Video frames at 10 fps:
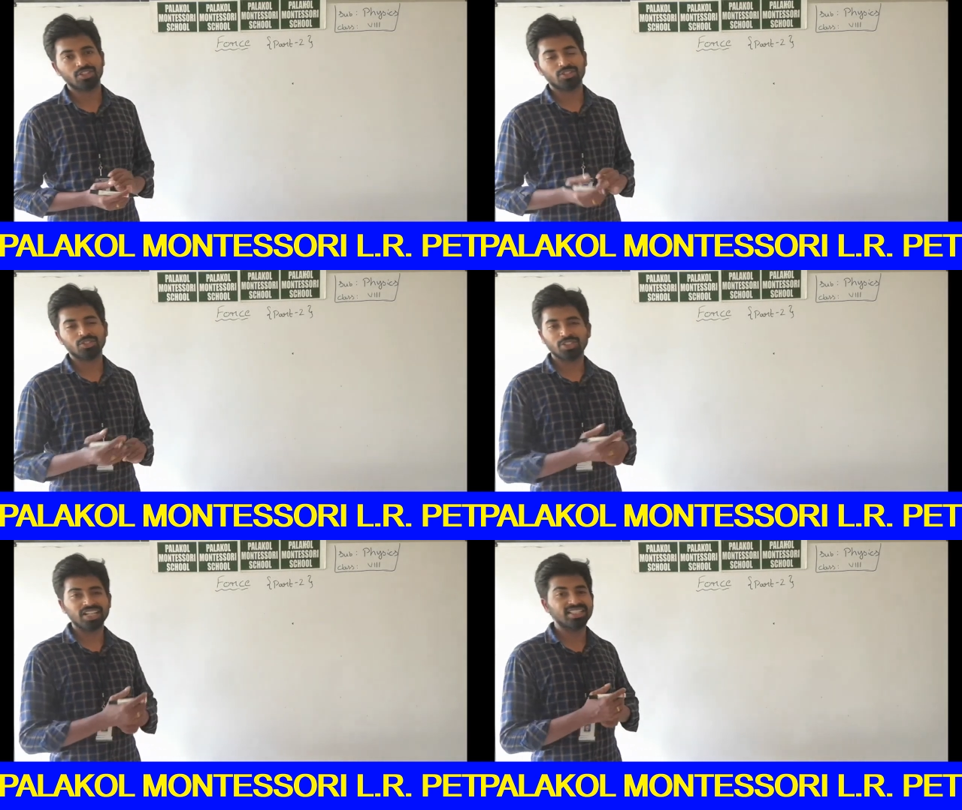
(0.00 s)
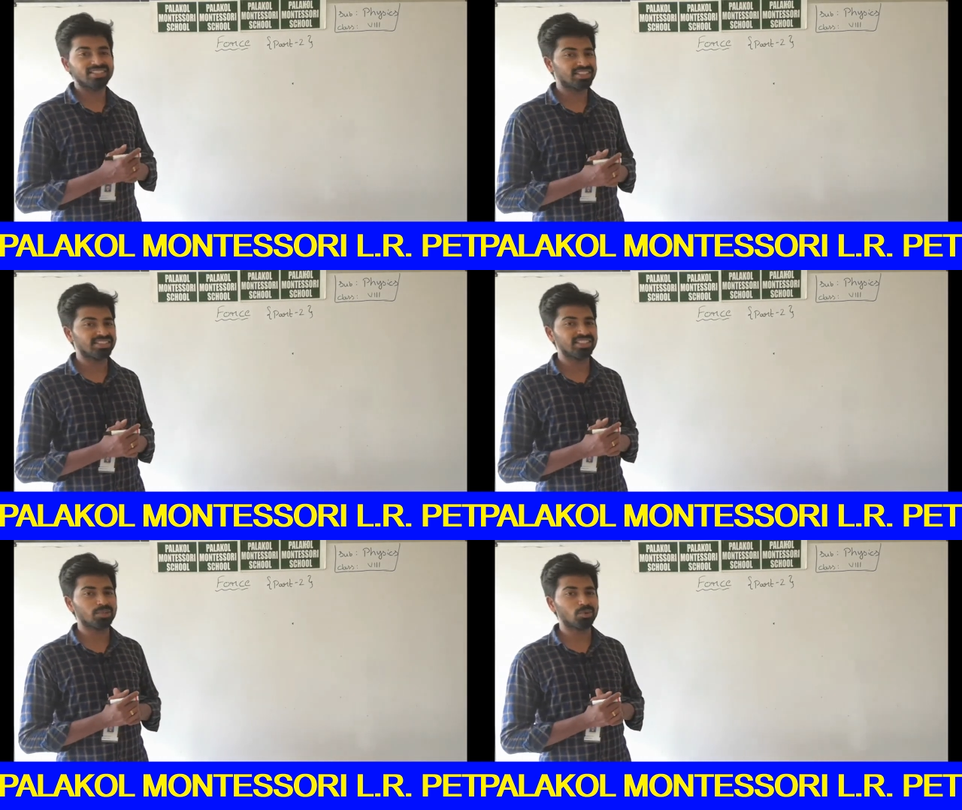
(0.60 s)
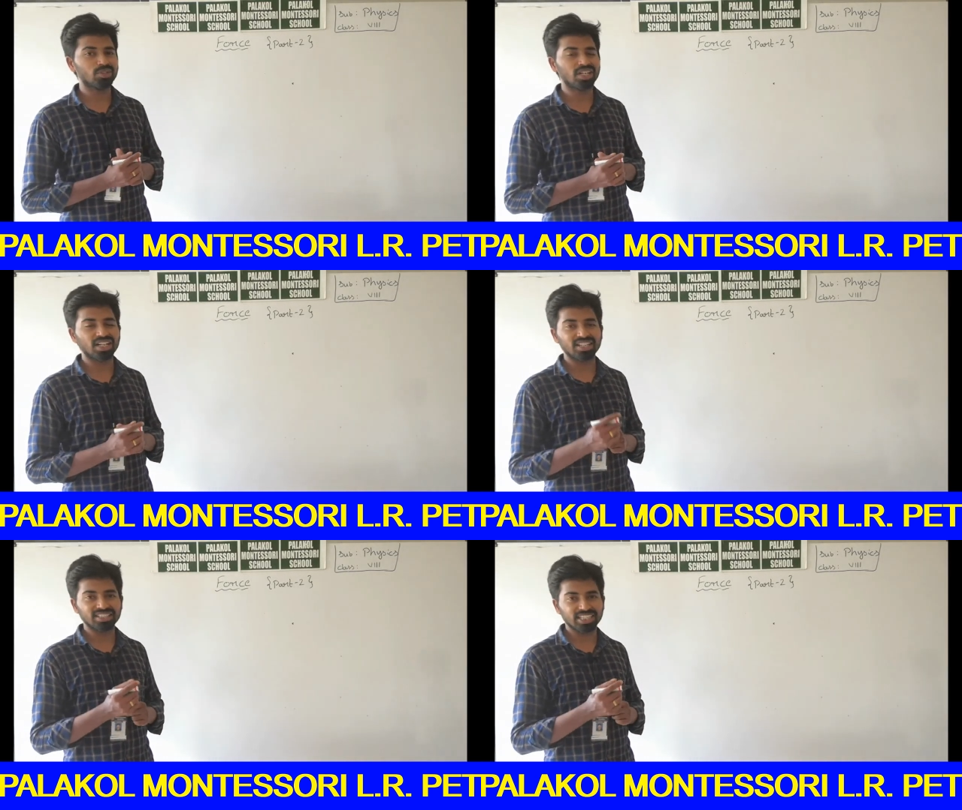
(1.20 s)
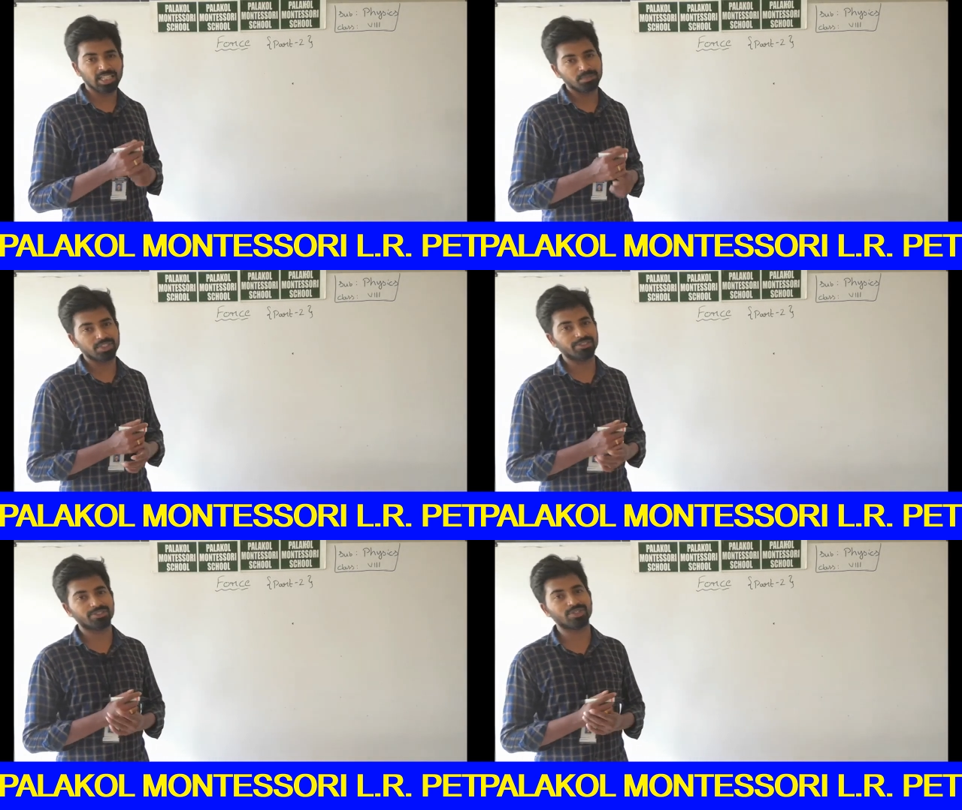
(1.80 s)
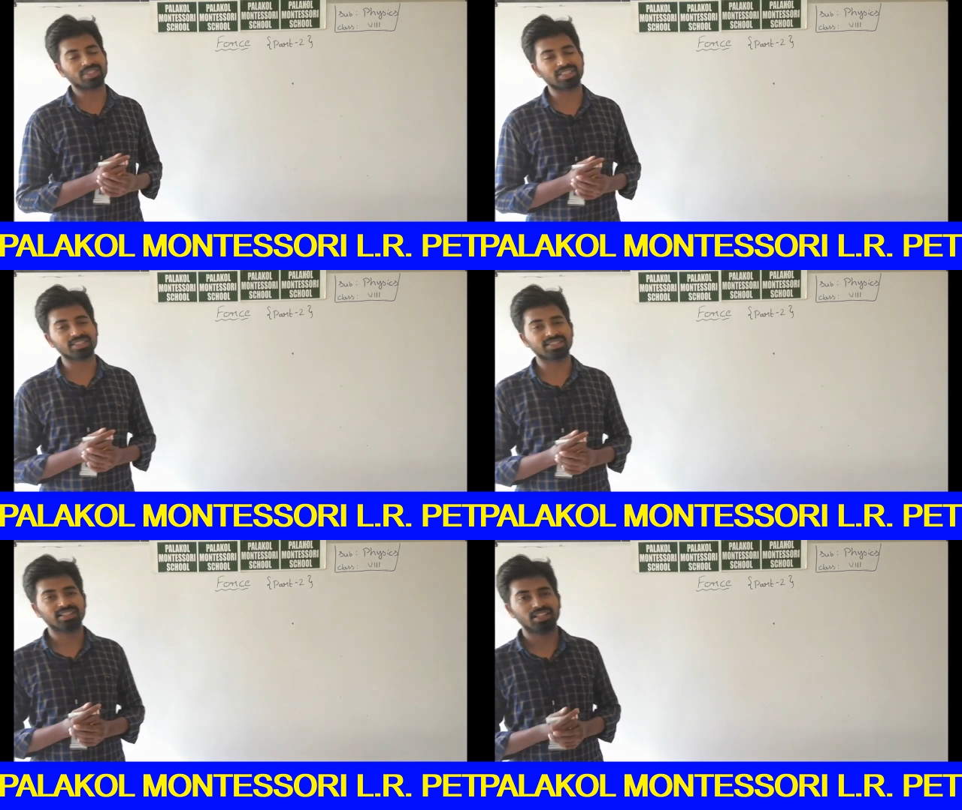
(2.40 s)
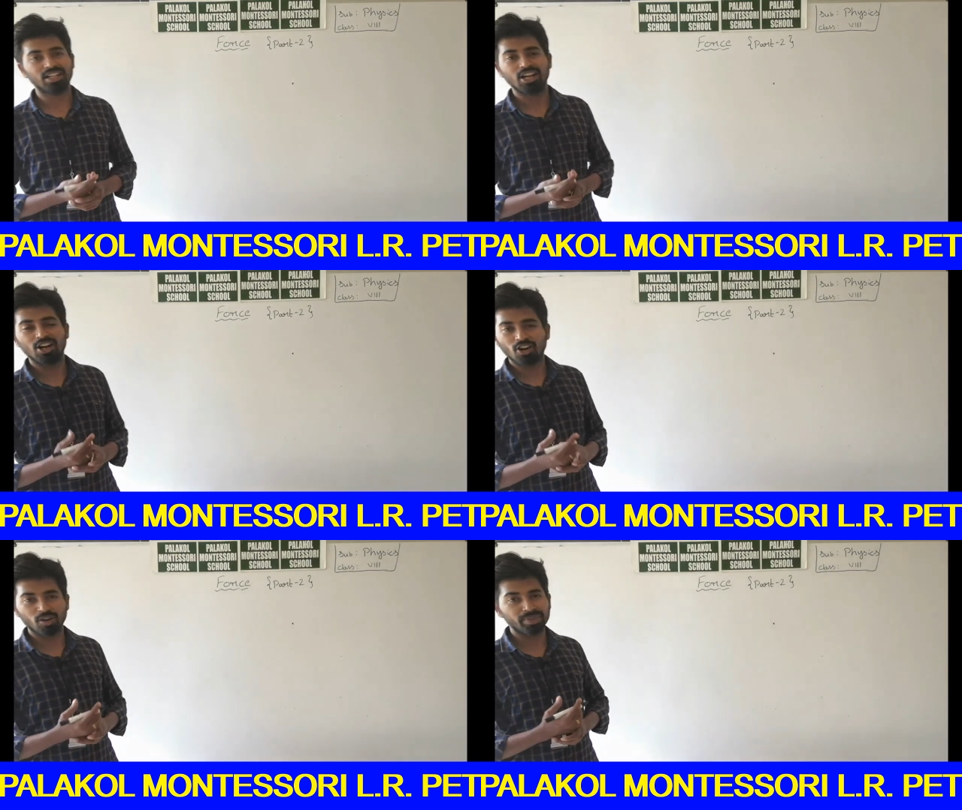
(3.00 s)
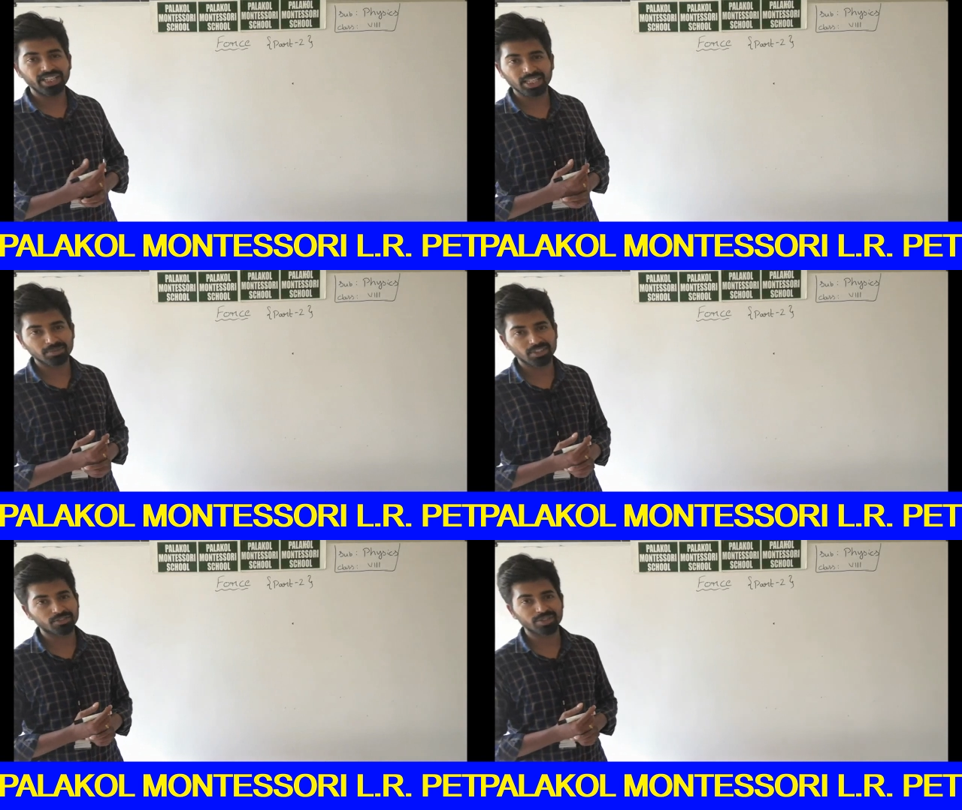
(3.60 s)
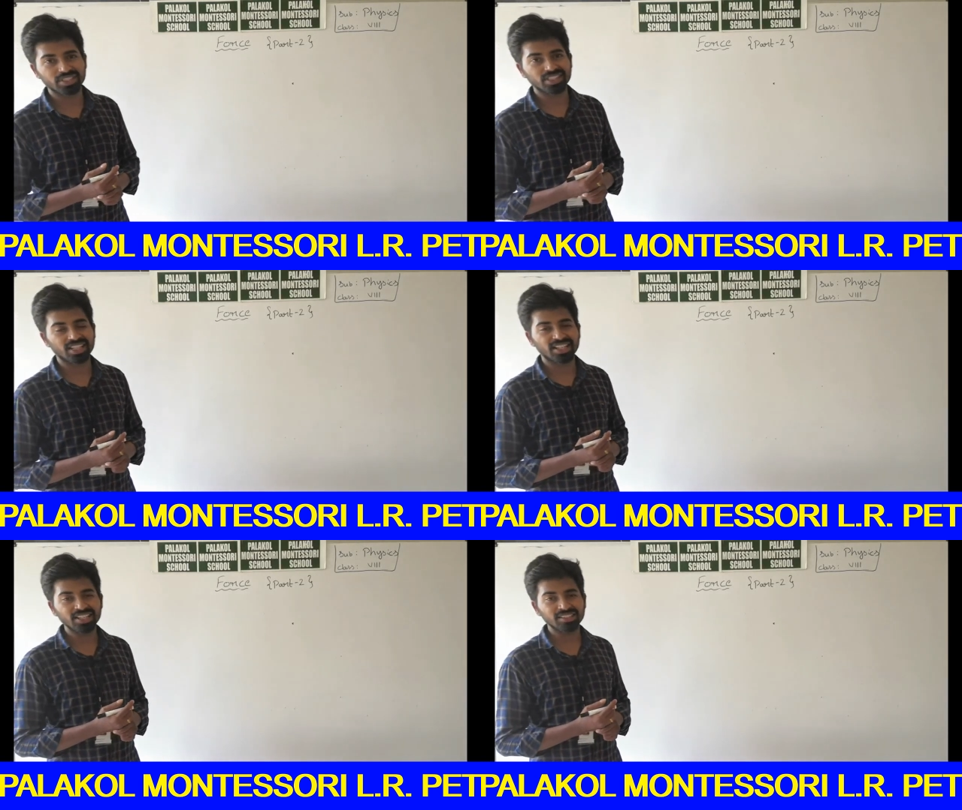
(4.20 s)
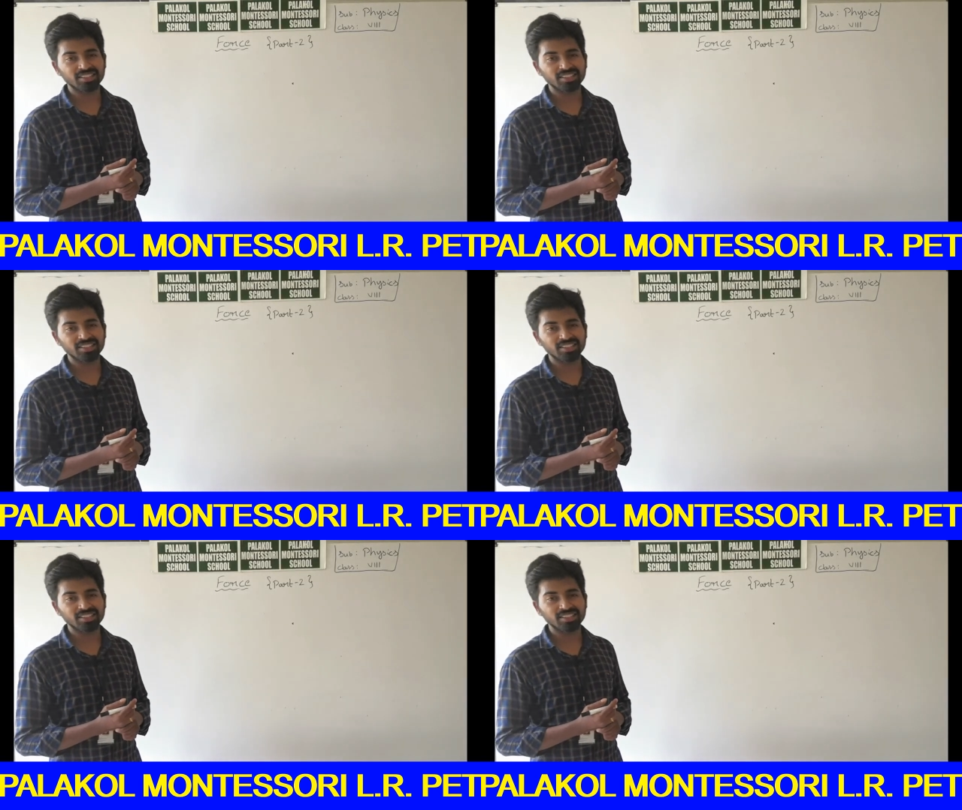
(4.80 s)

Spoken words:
So, we are discussing about the types of forces. How many types of forces are there?